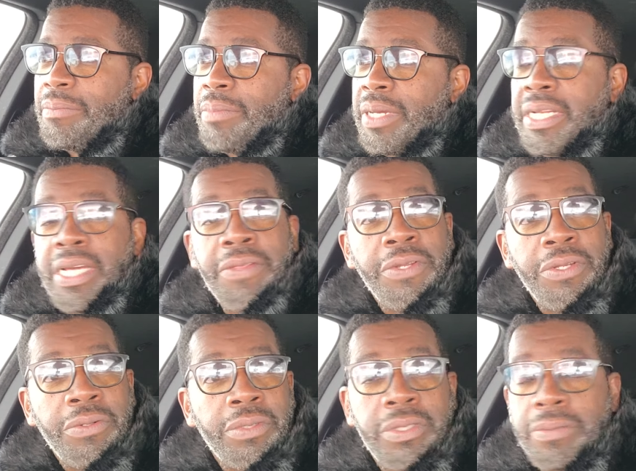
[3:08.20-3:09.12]
But in other
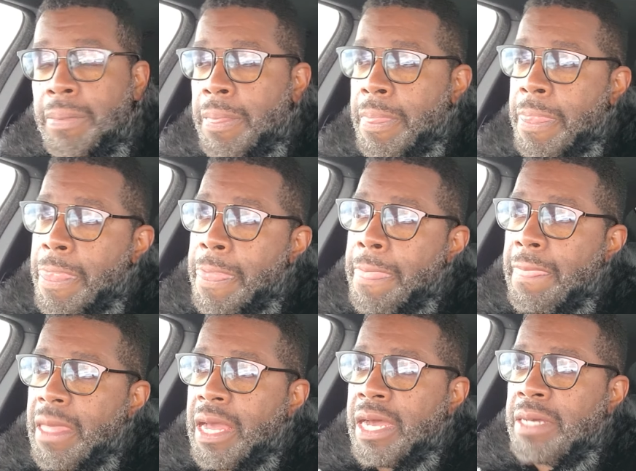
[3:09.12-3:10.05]
news,
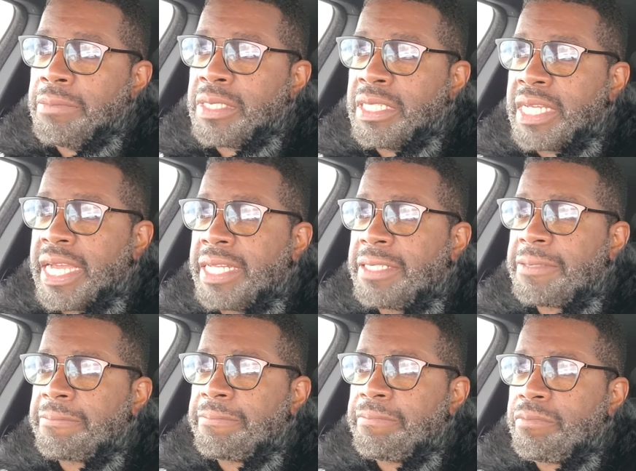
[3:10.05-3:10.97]
tonight,
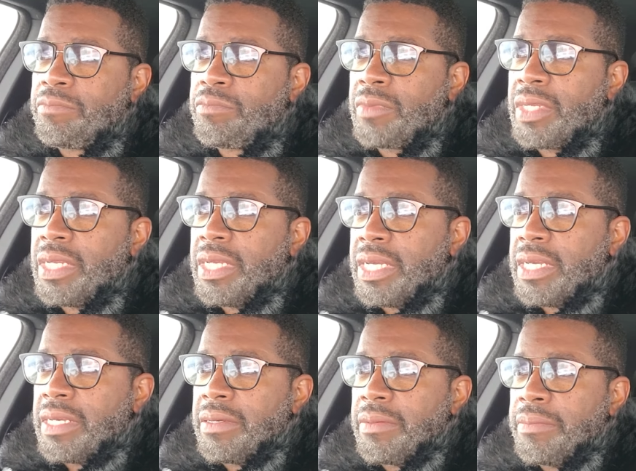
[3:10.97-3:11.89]

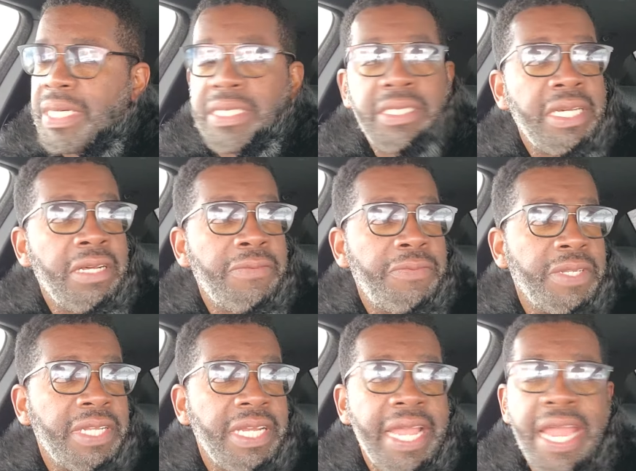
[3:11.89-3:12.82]
myself
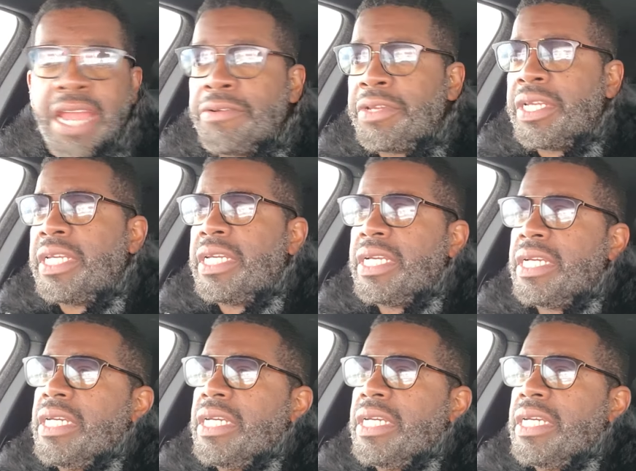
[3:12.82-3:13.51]
and Harry